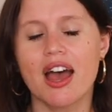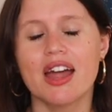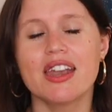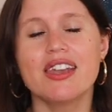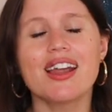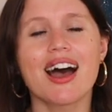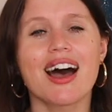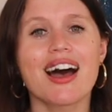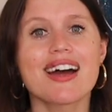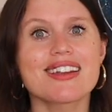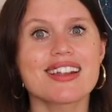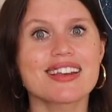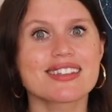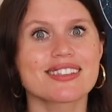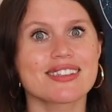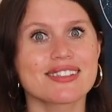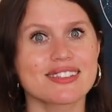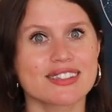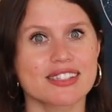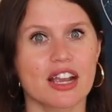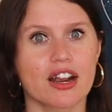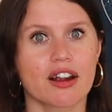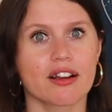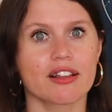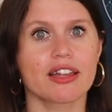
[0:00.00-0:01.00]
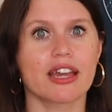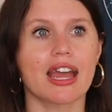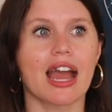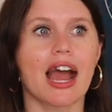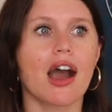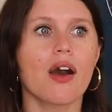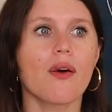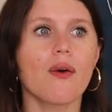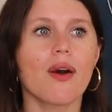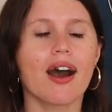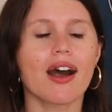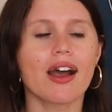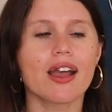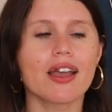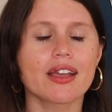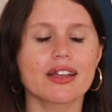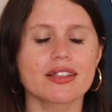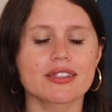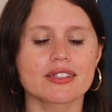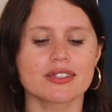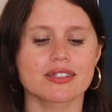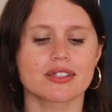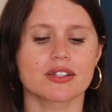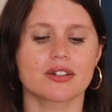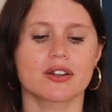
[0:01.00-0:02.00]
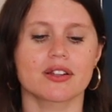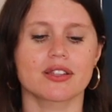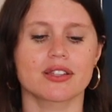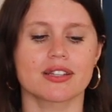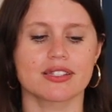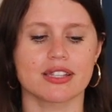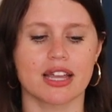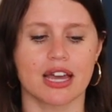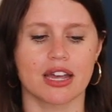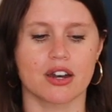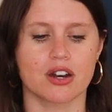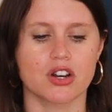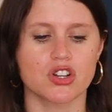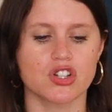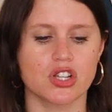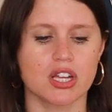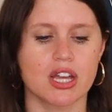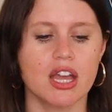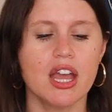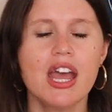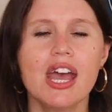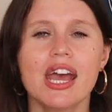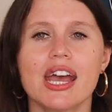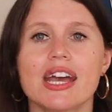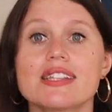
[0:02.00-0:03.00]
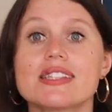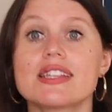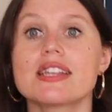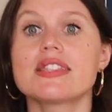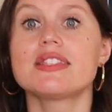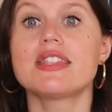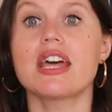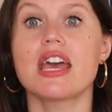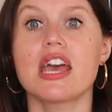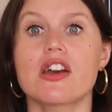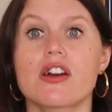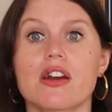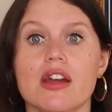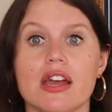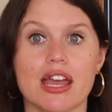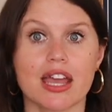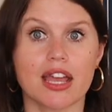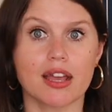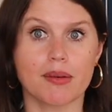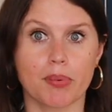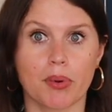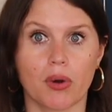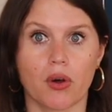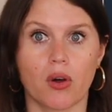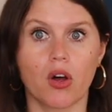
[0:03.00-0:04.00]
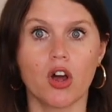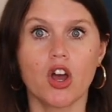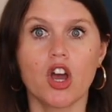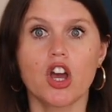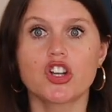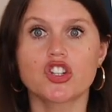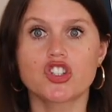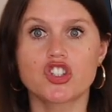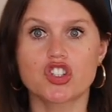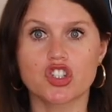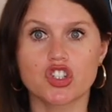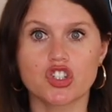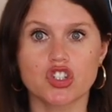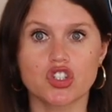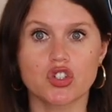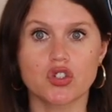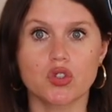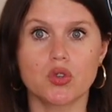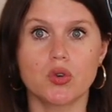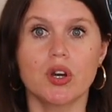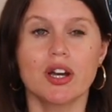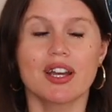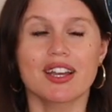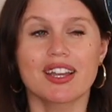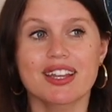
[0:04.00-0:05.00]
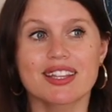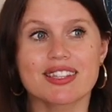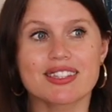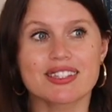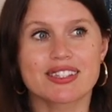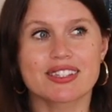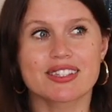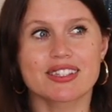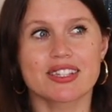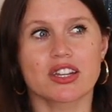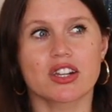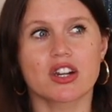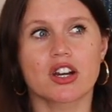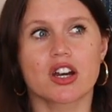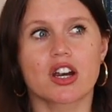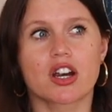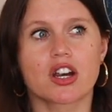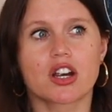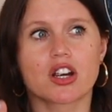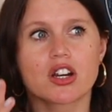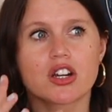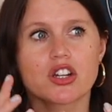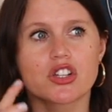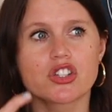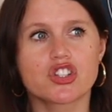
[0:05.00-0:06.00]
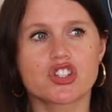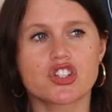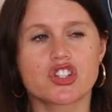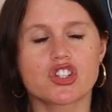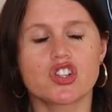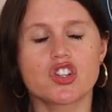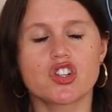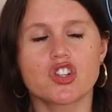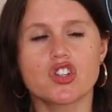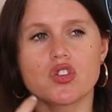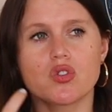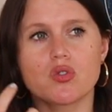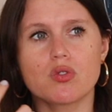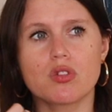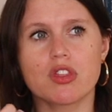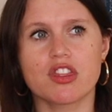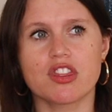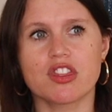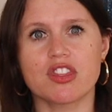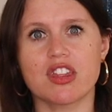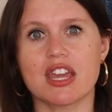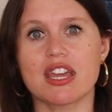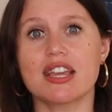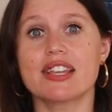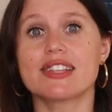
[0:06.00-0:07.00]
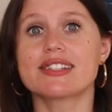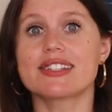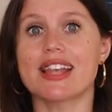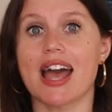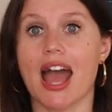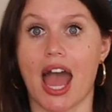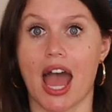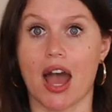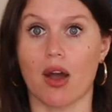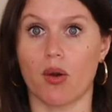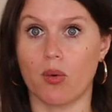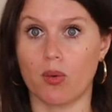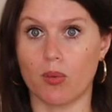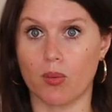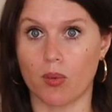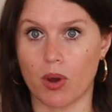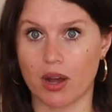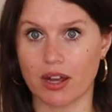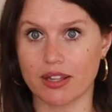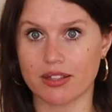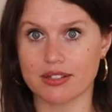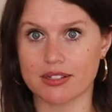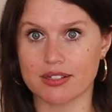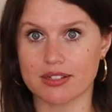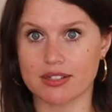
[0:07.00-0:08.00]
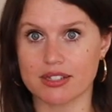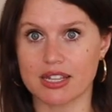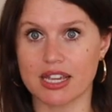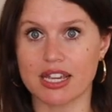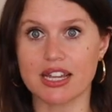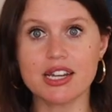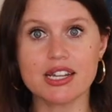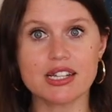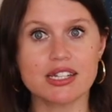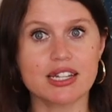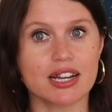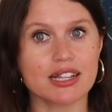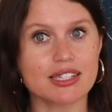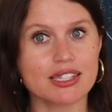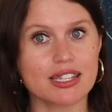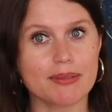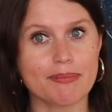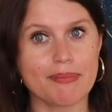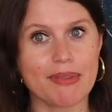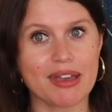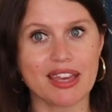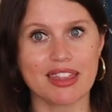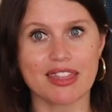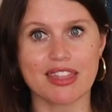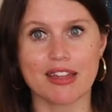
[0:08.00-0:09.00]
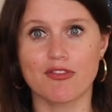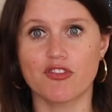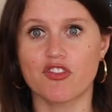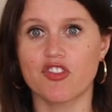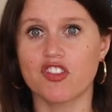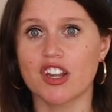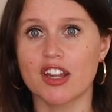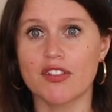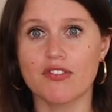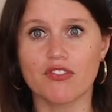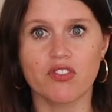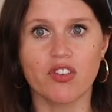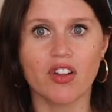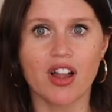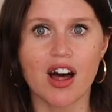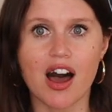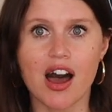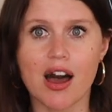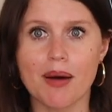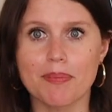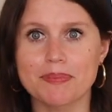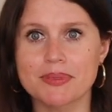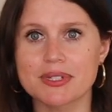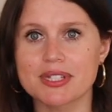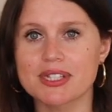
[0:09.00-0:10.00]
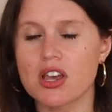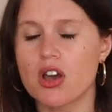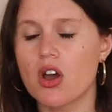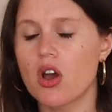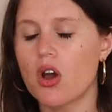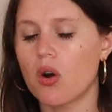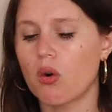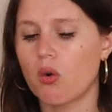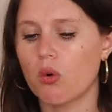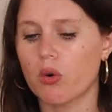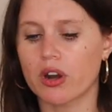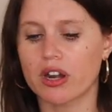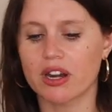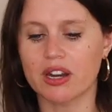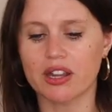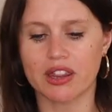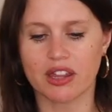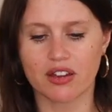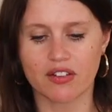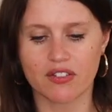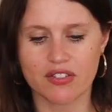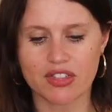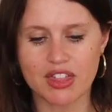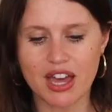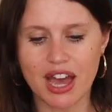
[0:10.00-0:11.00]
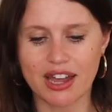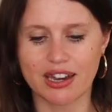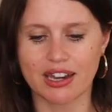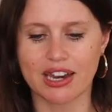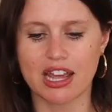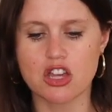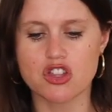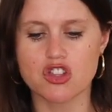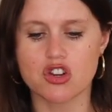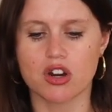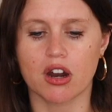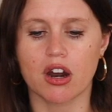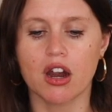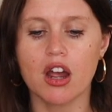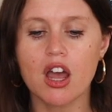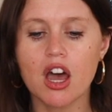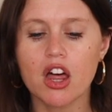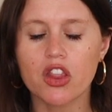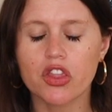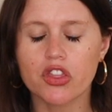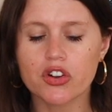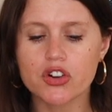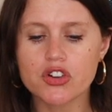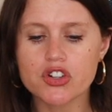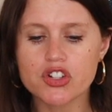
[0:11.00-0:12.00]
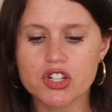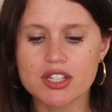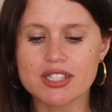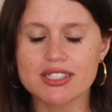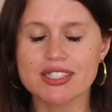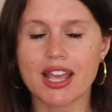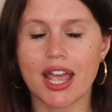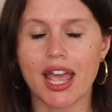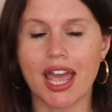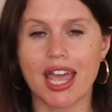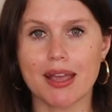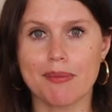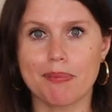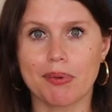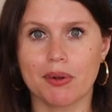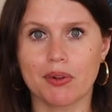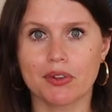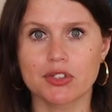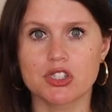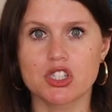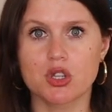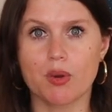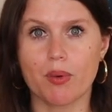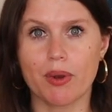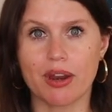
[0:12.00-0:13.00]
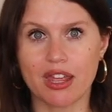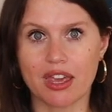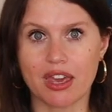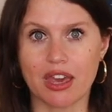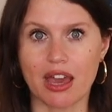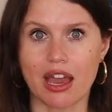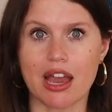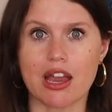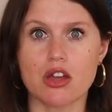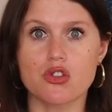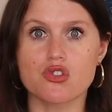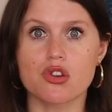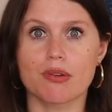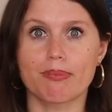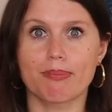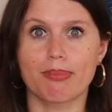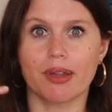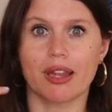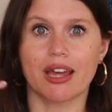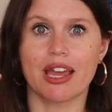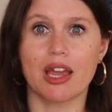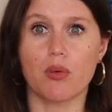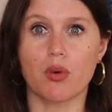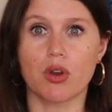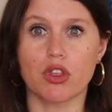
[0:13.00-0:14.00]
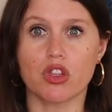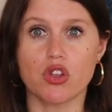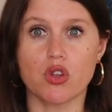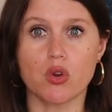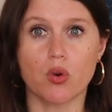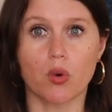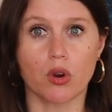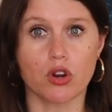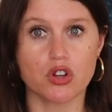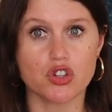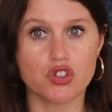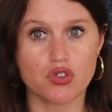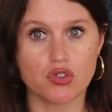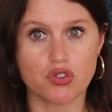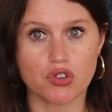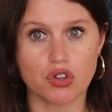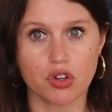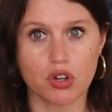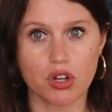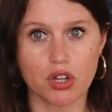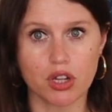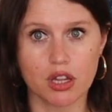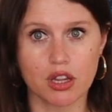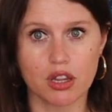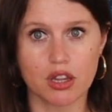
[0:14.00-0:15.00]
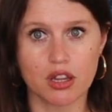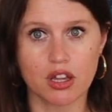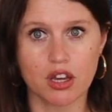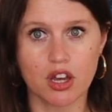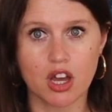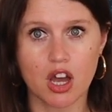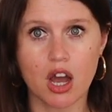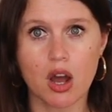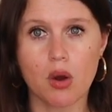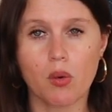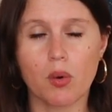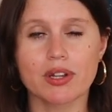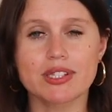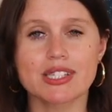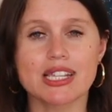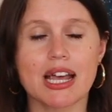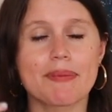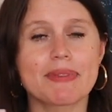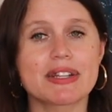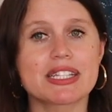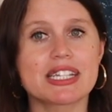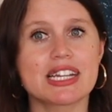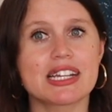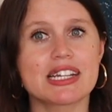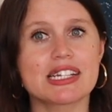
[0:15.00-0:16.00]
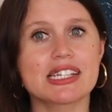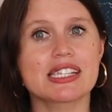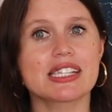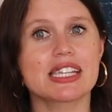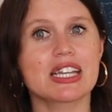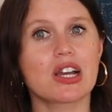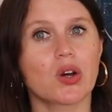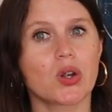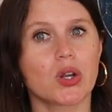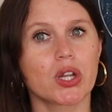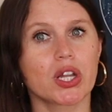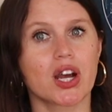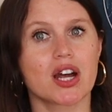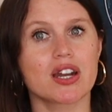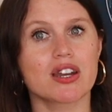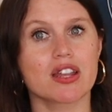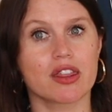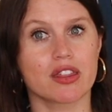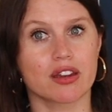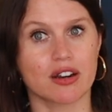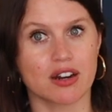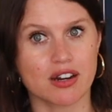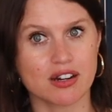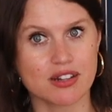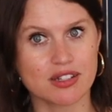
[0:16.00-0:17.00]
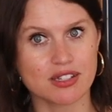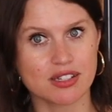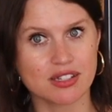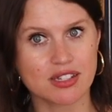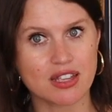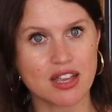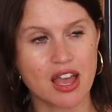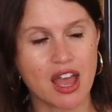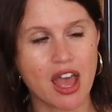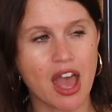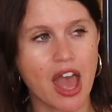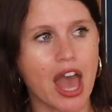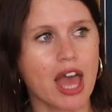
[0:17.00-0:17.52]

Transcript: Not necessarily. How I consider this energy is that they are able to consider two things at once. It doesn't make them flip-flops or anything of that nature. They're just able to engage and play with your truth while simultaneously holding on to theirs.